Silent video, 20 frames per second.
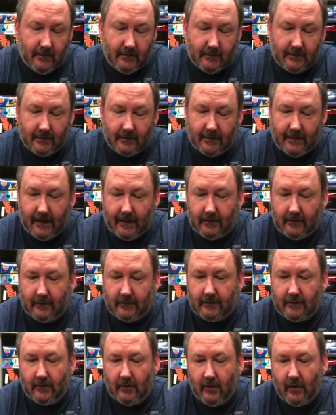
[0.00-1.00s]
So that
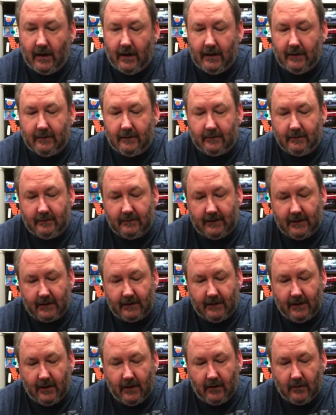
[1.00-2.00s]
looks great.
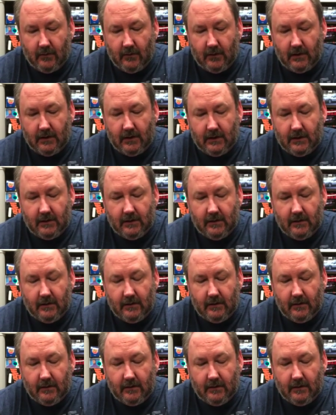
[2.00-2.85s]
Check the other one.